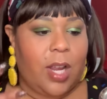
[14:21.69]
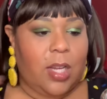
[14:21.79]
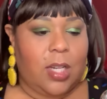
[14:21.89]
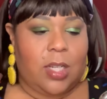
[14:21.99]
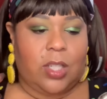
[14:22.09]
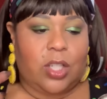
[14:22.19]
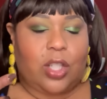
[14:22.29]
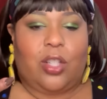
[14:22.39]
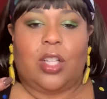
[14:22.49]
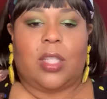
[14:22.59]

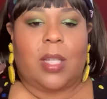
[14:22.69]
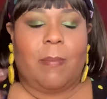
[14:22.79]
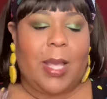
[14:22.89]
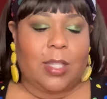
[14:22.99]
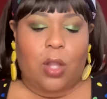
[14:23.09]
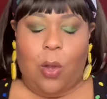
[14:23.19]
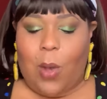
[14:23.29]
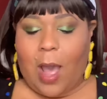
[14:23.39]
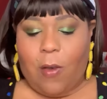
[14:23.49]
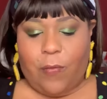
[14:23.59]
It makes the
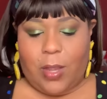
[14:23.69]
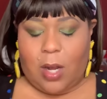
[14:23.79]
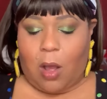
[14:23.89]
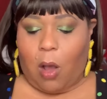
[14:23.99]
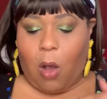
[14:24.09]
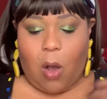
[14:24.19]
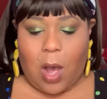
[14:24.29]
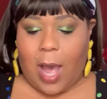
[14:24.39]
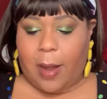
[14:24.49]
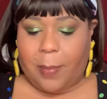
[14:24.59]
whole outfit
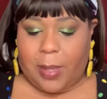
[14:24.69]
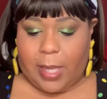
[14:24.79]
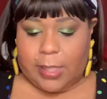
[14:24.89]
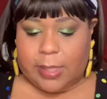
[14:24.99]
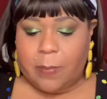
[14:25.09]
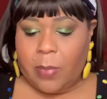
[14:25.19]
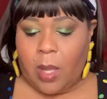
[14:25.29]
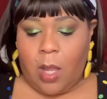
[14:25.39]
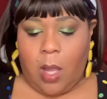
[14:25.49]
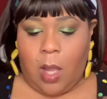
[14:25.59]
all out of place.
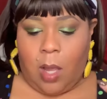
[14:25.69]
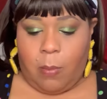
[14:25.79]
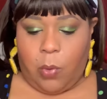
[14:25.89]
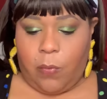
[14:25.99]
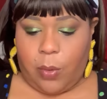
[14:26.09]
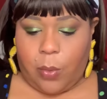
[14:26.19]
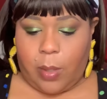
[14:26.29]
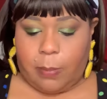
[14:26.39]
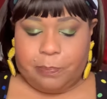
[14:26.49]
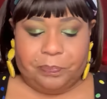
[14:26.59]
Moving
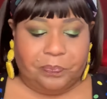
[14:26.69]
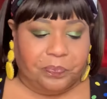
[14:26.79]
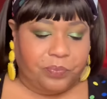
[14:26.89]
on.